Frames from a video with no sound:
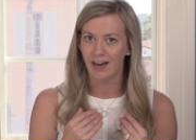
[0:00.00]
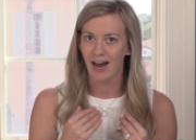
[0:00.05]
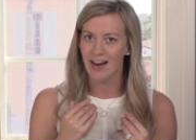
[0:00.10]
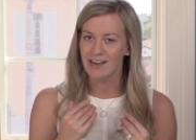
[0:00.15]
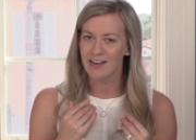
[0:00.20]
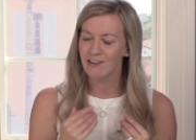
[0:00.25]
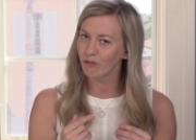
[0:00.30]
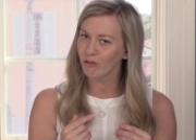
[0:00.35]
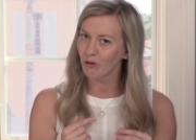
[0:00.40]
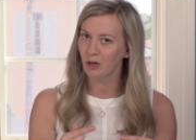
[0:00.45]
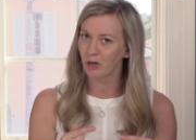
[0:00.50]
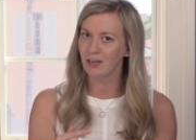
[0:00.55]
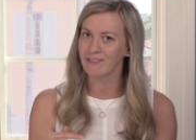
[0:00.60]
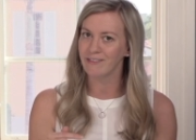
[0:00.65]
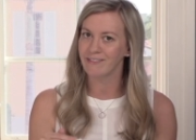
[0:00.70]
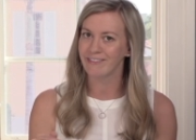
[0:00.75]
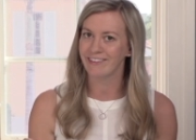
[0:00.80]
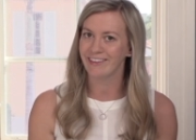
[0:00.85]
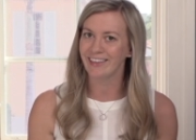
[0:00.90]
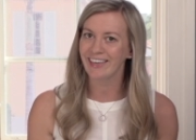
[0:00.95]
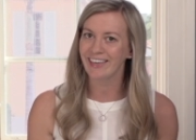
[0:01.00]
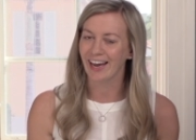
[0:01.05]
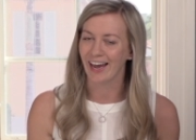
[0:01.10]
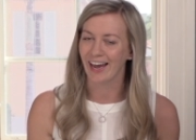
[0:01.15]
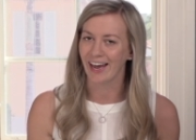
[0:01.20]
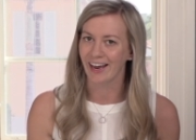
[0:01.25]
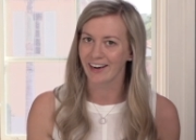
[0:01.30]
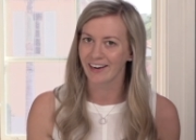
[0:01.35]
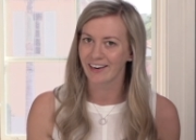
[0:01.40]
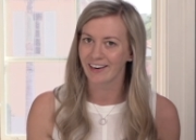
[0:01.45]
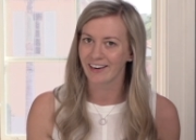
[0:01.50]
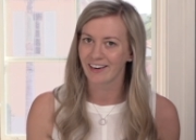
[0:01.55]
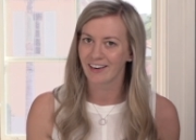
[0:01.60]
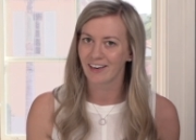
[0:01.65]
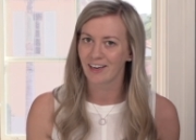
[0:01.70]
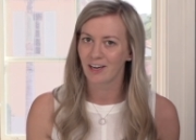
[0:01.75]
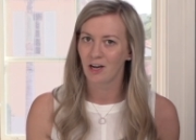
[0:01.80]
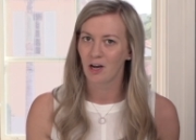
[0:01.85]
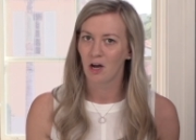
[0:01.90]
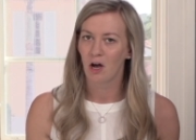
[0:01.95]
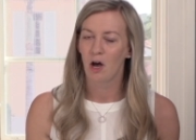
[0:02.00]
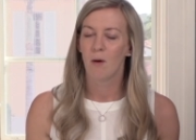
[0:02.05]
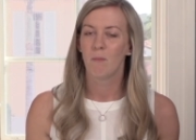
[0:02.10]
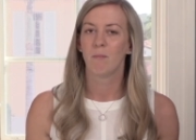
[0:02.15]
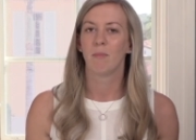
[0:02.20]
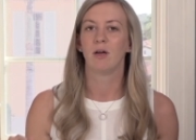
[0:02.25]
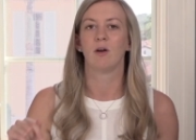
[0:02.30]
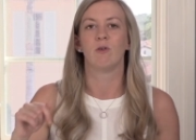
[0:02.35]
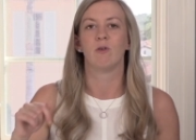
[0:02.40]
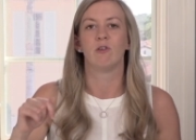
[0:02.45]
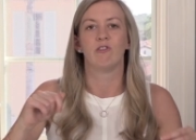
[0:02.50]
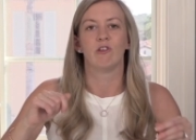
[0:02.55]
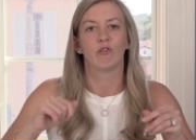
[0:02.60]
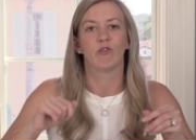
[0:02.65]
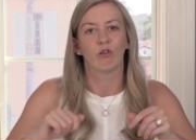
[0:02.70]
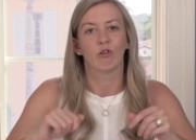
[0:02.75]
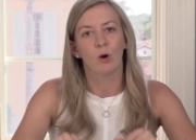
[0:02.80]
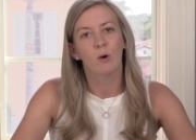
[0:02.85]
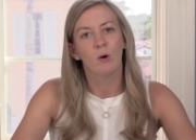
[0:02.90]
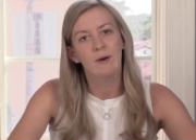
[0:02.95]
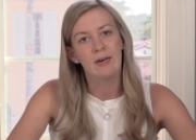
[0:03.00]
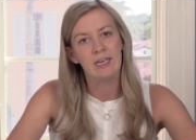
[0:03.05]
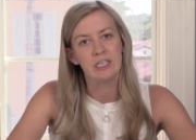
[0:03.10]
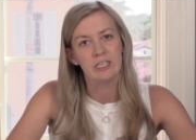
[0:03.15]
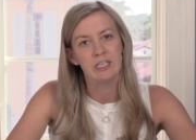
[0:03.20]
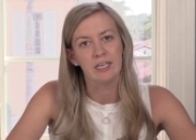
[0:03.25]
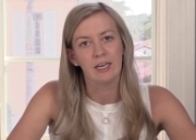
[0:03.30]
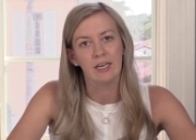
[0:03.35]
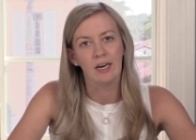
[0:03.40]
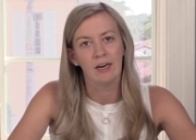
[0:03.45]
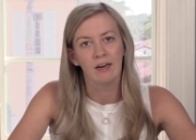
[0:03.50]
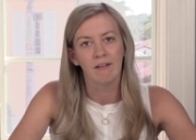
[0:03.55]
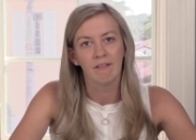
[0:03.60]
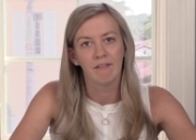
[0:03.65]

I just couldn't see it. But it was discouraging